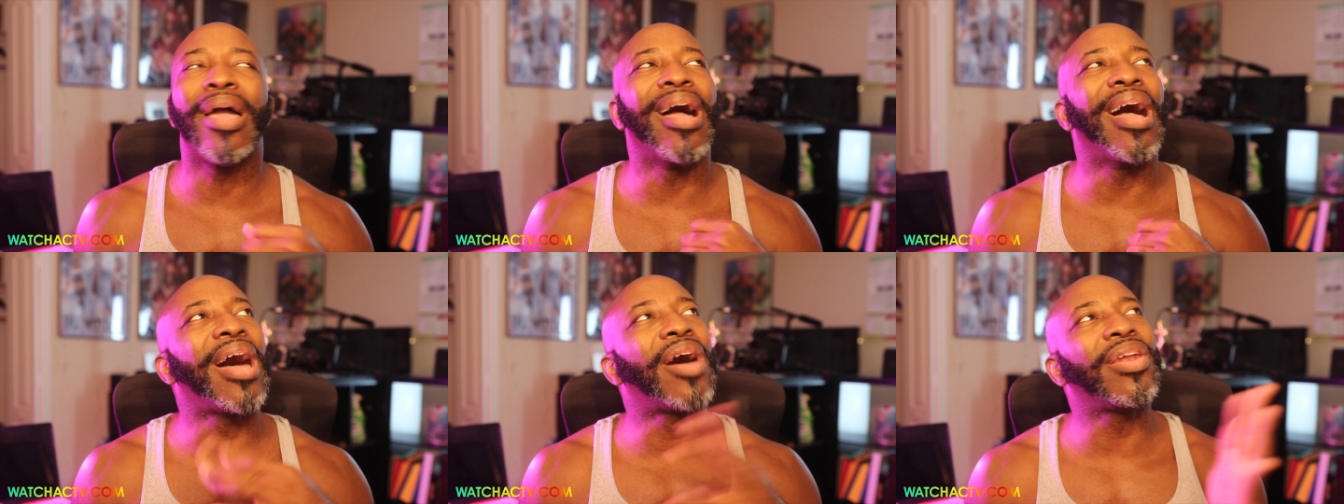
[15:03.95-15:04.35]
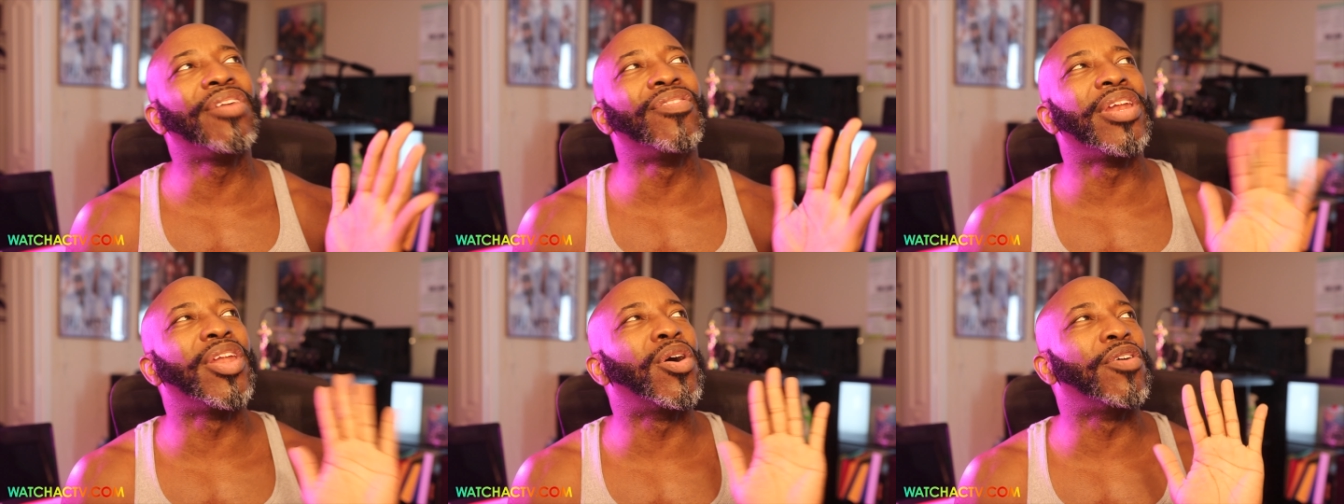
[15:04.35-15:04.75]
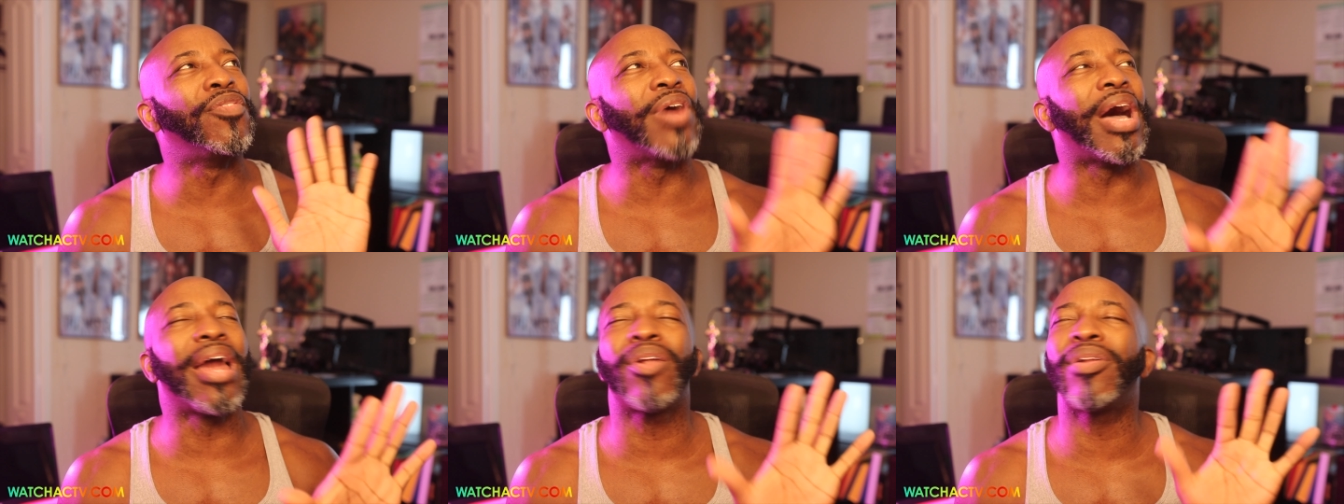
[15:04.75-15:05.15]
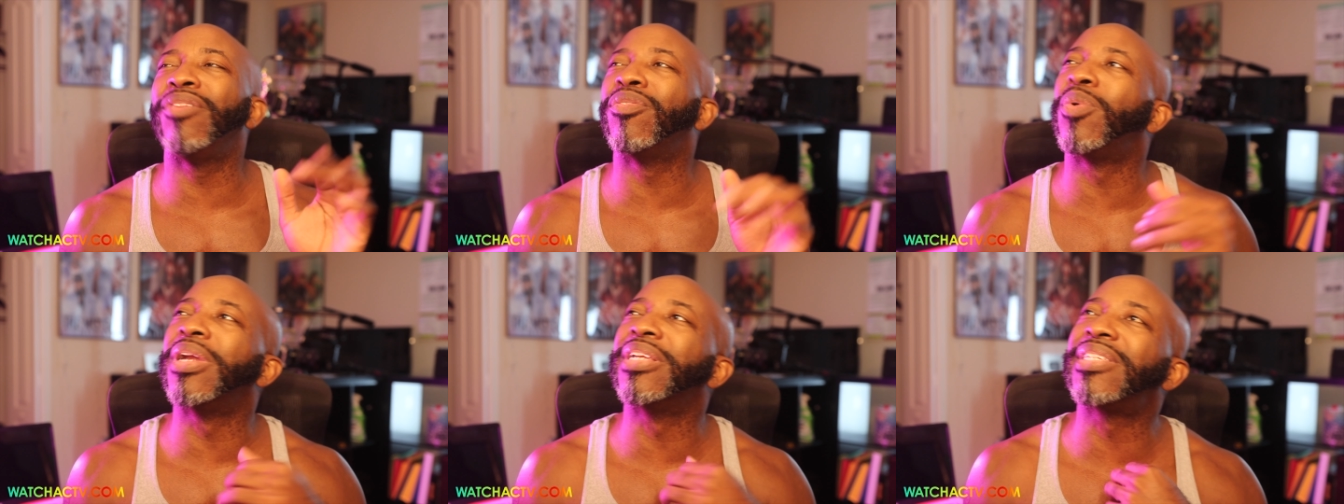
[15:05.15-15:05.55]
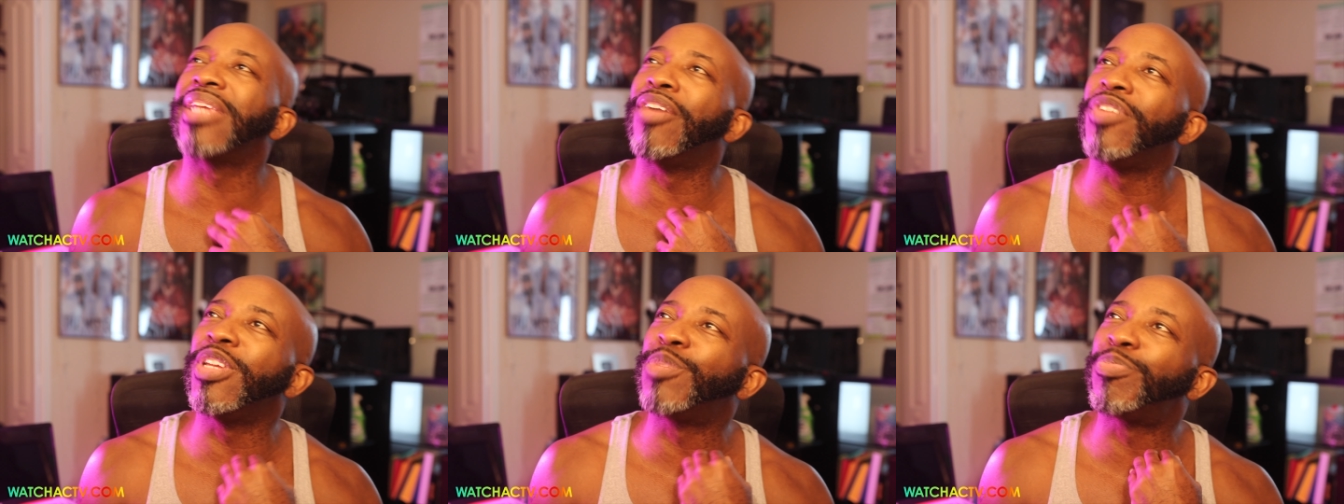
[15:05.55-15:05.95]
I don't even know, I don't even want to
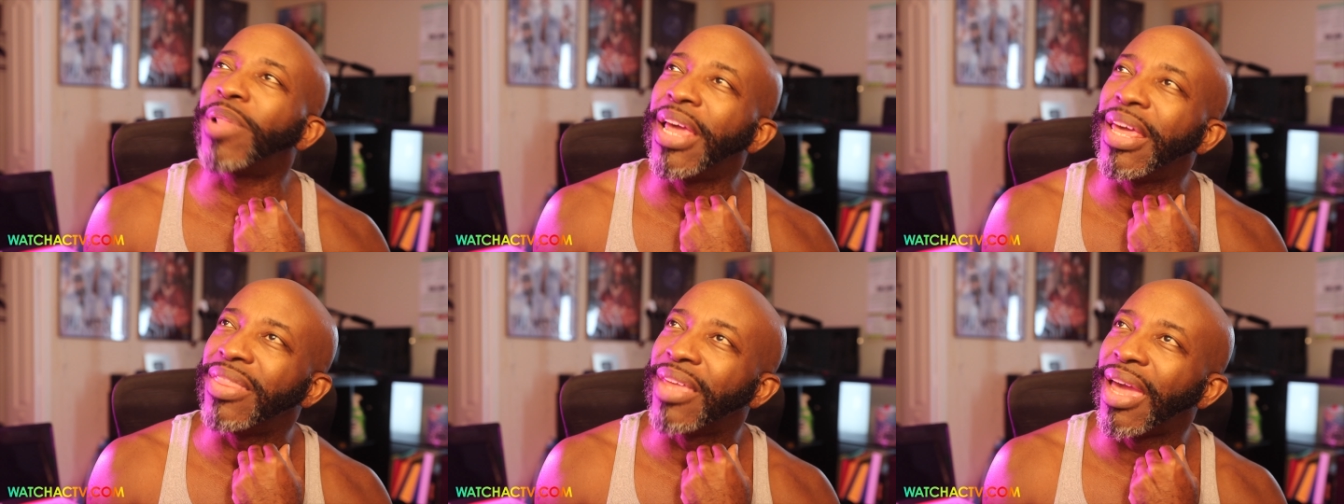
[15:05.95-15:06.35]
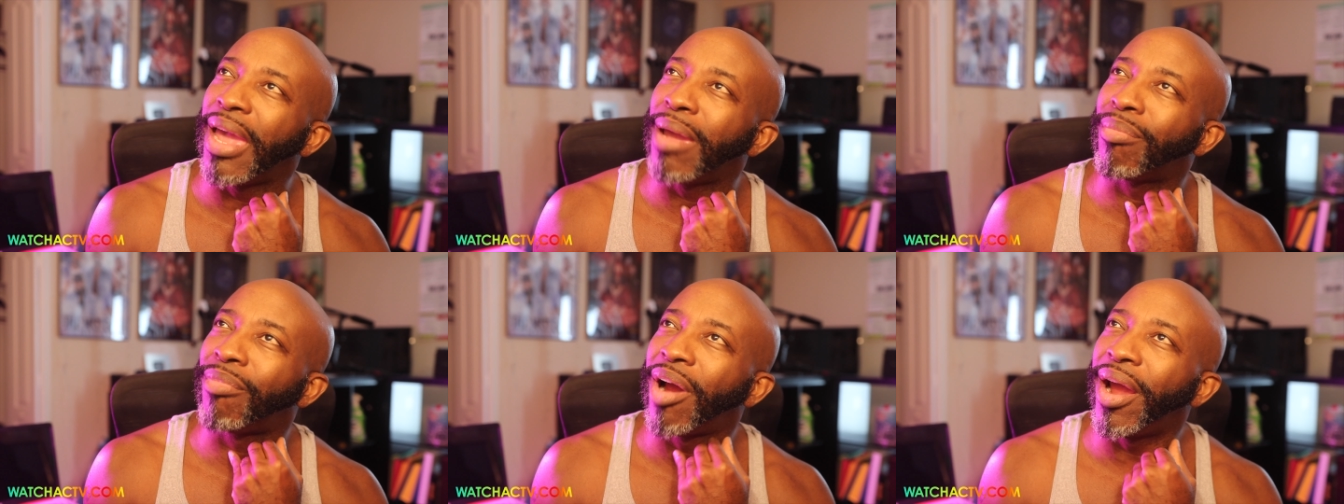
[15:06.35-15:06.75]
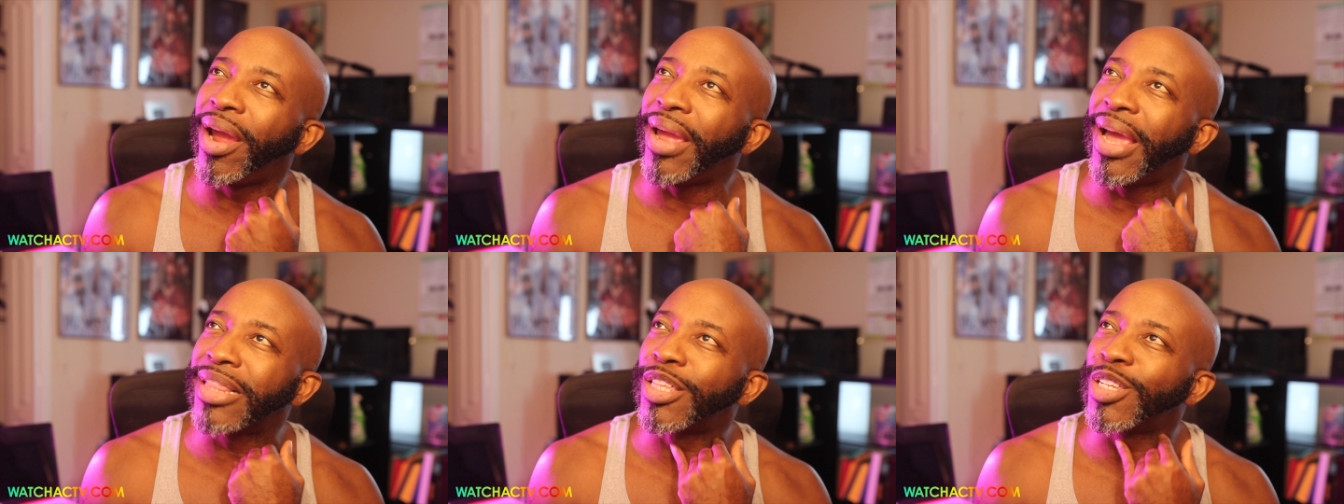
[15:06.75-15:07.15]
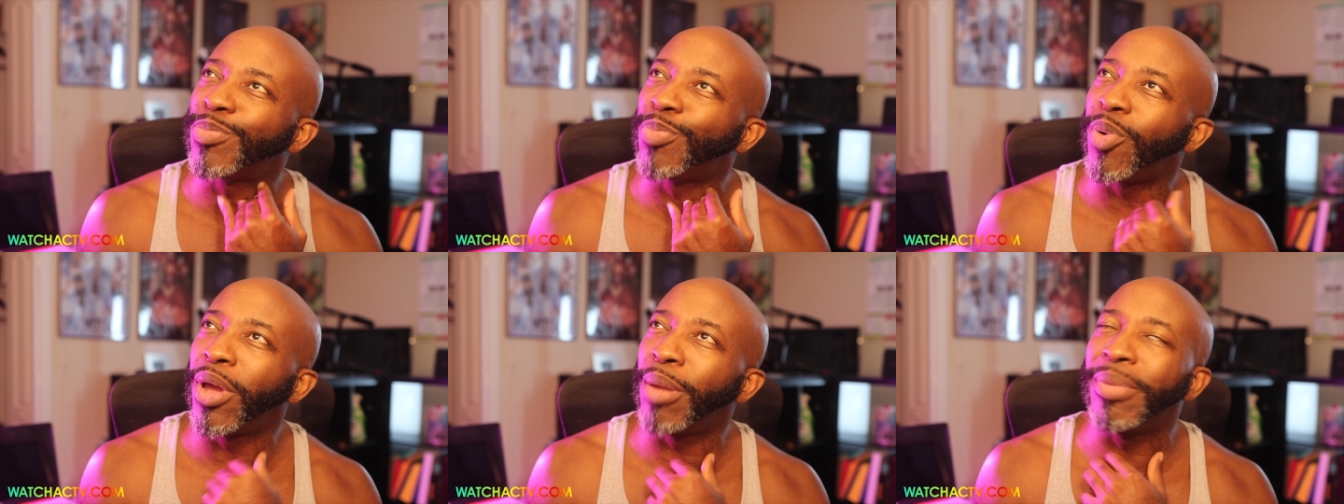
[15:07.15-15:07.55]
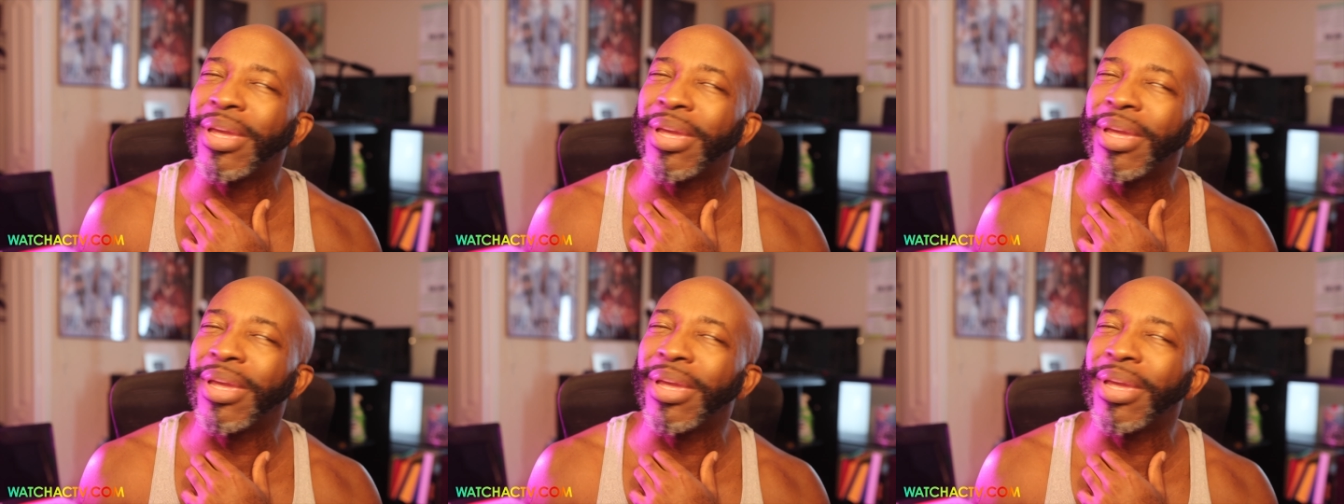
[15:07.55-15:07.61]
say if he's playing the game right at this point,